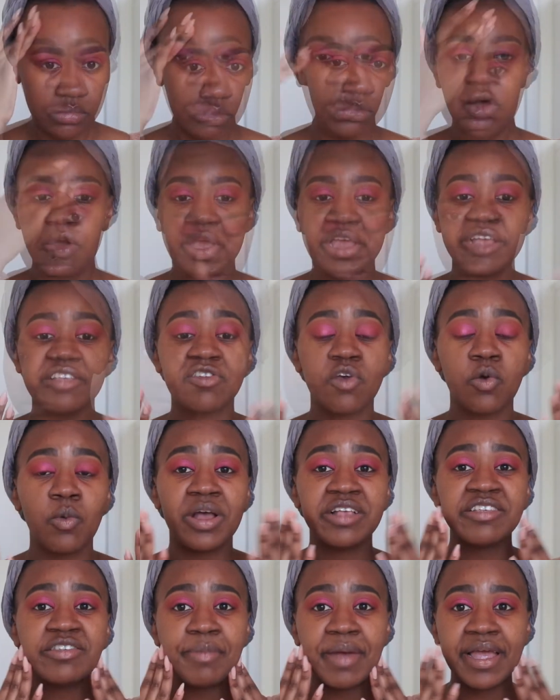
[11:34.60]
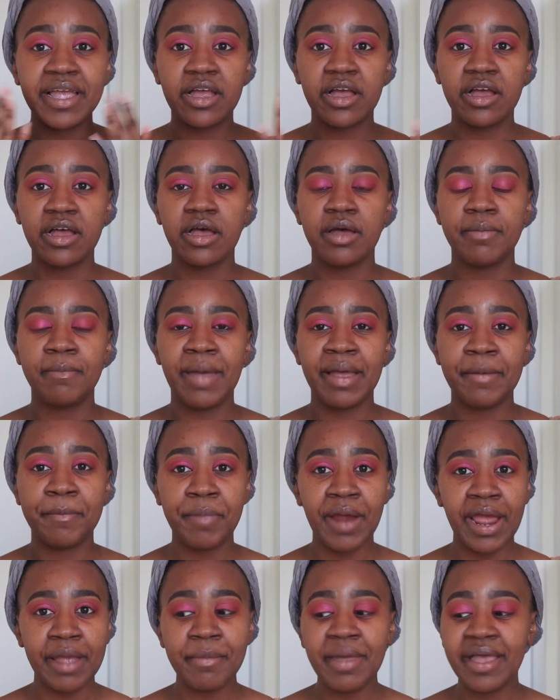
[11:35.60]
Okay, so once my
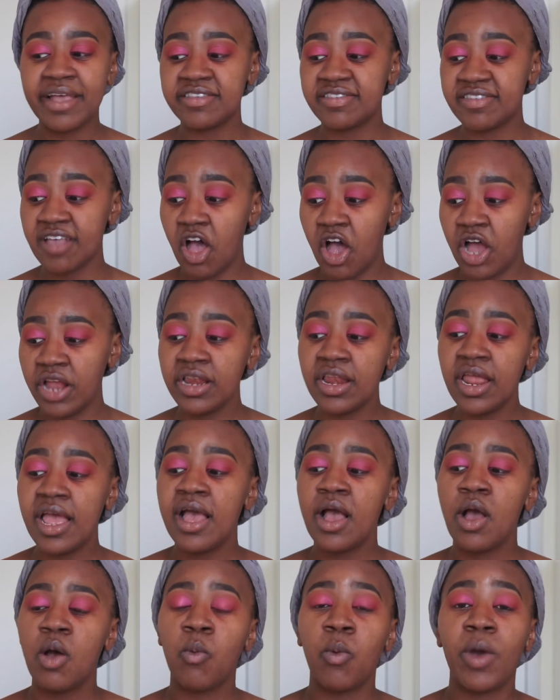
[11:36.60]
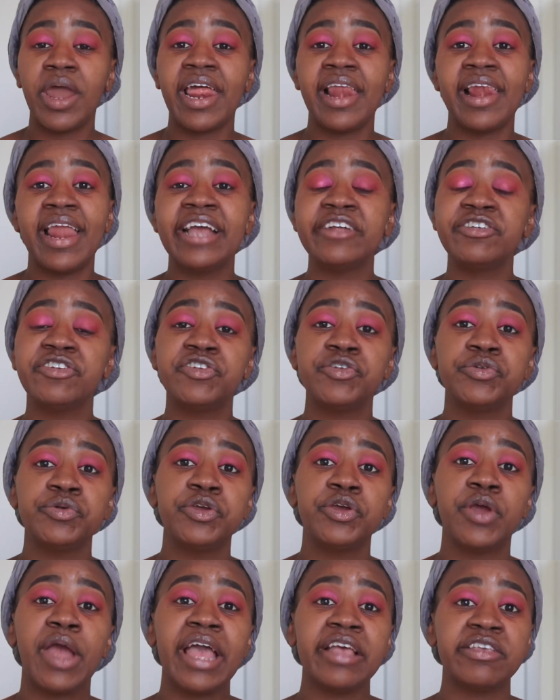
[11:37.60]
primer is on, what I like to do,
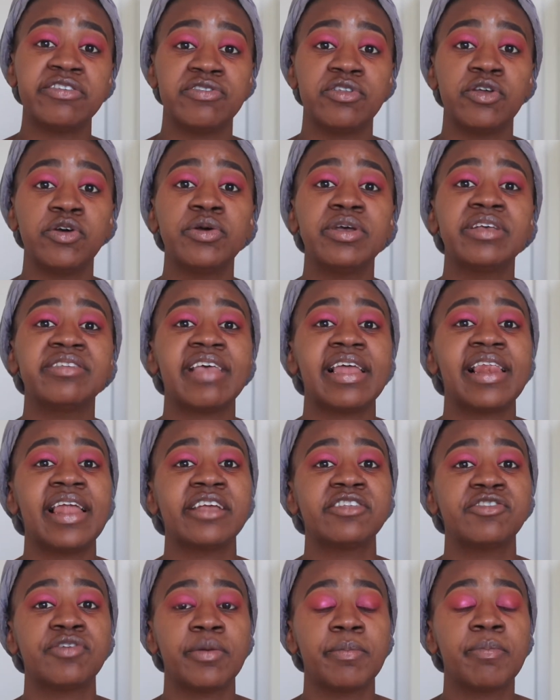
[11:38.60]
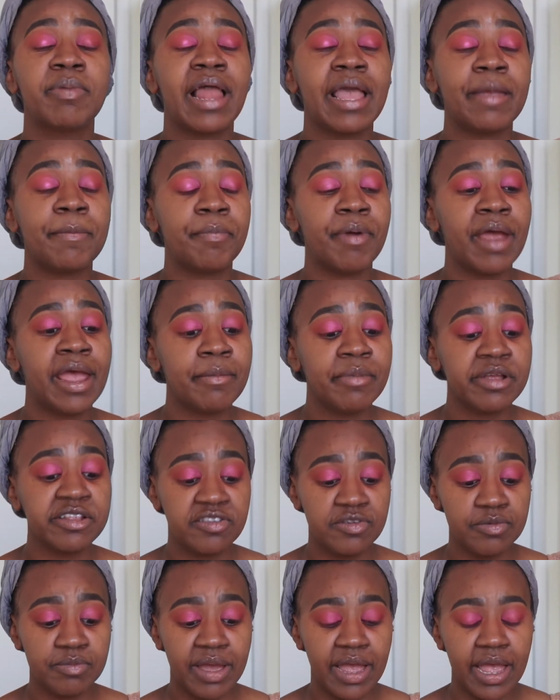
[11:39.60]
you guys know, is I like to apply powder
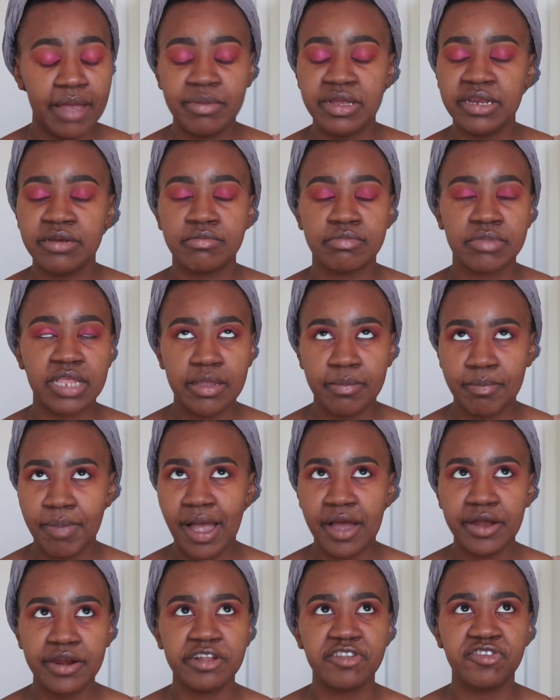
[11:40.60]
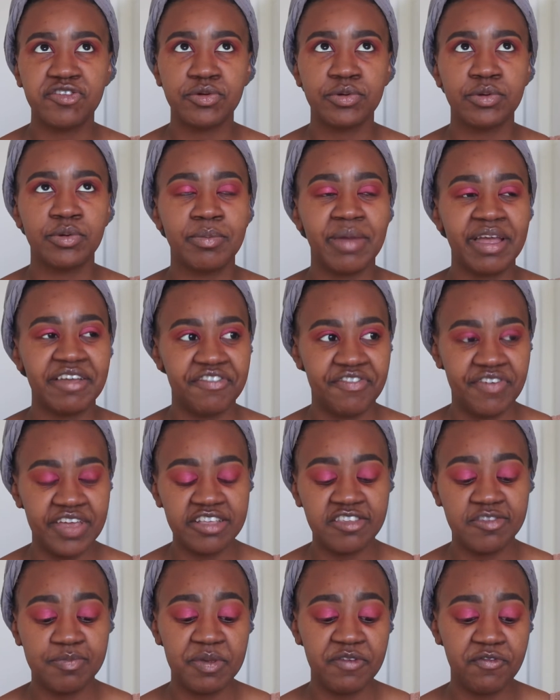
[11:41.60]
to my
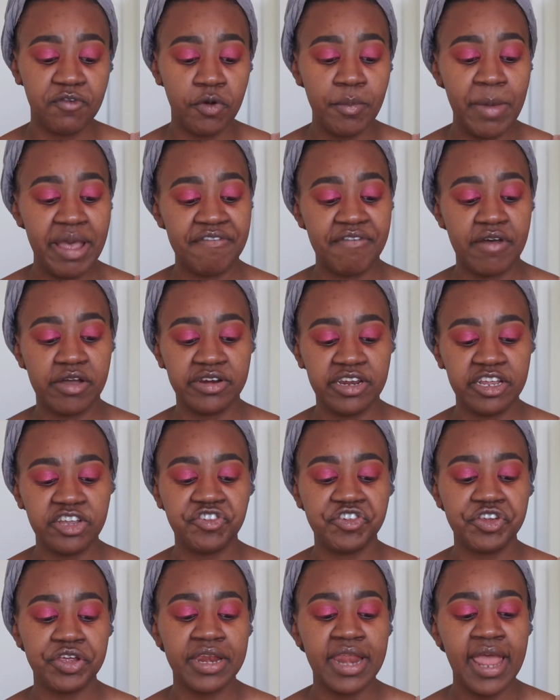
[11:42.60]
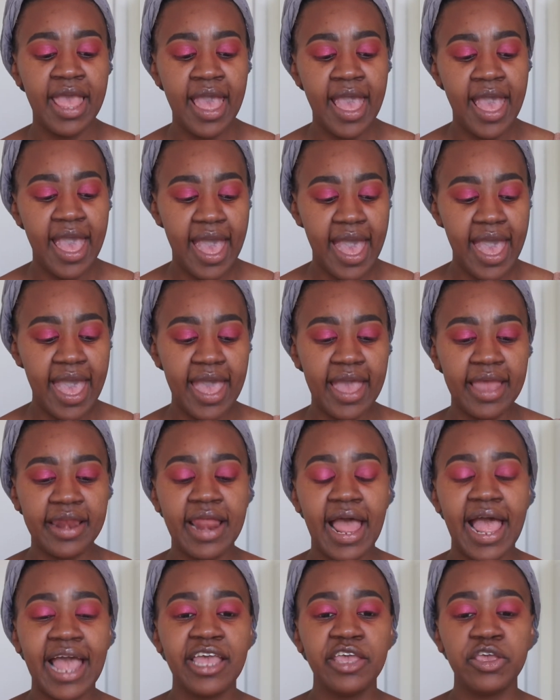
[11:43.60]
face before my foundation.
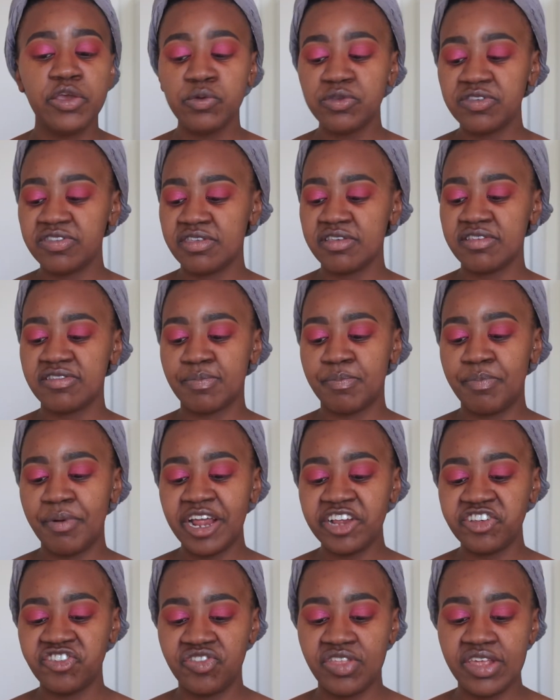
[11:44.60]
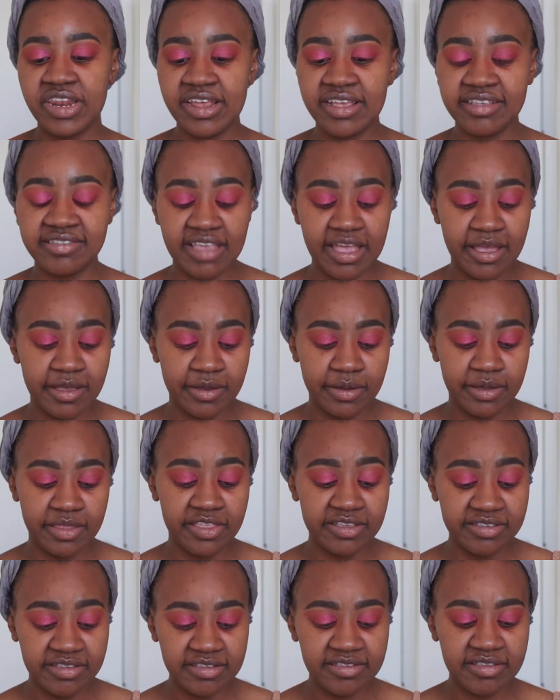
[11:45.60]
And I use this brush that is
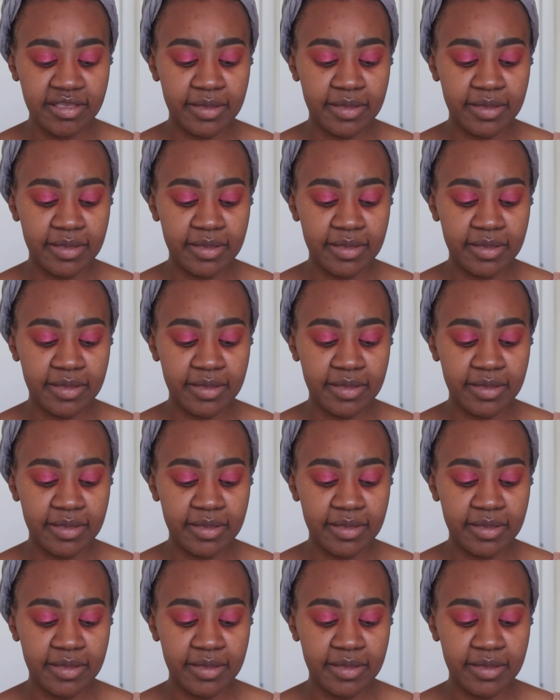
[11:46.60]
this is